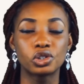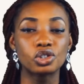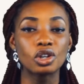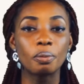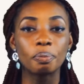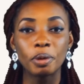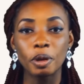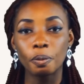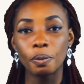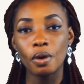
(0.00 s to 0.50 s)

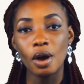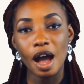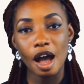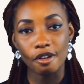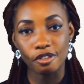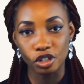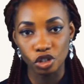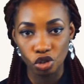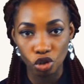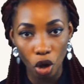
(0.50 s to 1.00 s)
Some people
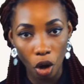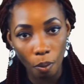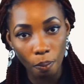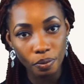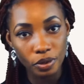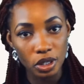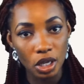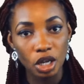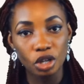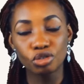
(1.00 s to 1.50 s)
have stopped,
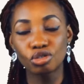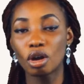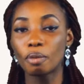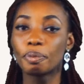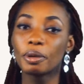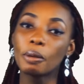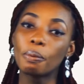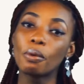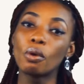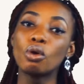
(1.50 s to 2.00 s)
some
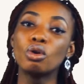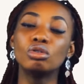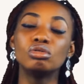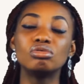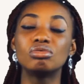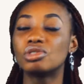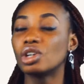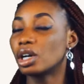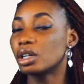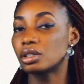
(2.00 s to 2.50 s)

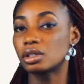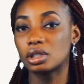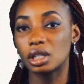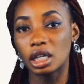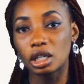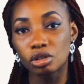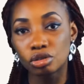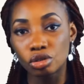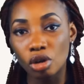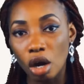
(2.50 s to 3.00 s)
people just
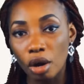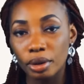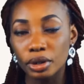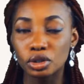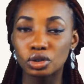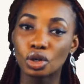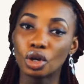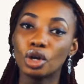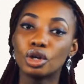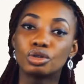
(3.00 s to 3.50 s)
ignore
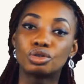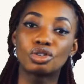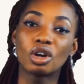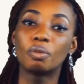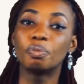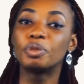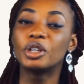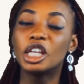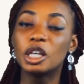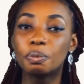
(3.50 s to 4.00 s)
it,
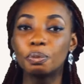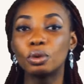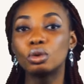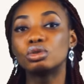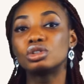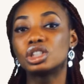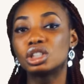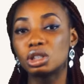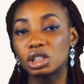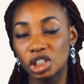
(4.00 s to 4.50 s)
some
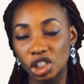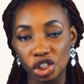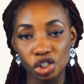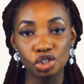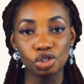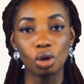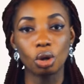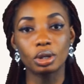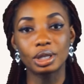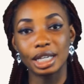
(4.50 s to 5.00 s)
people
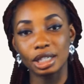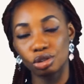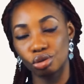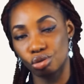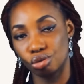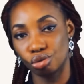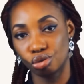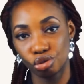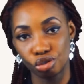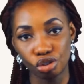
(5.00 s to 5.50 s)
teach others
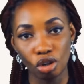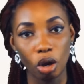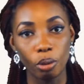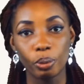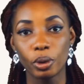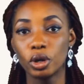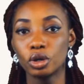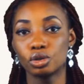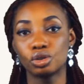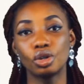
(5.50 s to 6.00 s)
to stop.
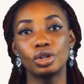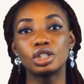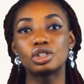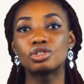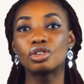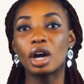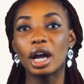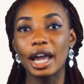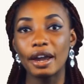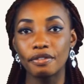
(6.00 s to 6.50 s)
So
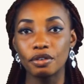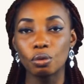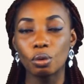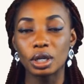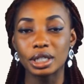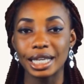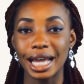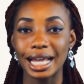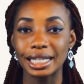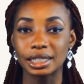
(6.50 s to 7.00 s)
it's not
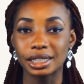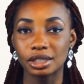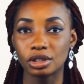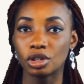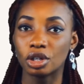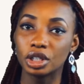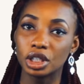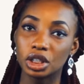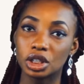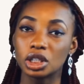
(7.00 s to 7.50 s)
everyone that has
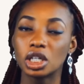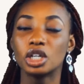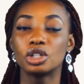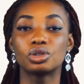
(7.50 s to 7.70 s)
ignored it.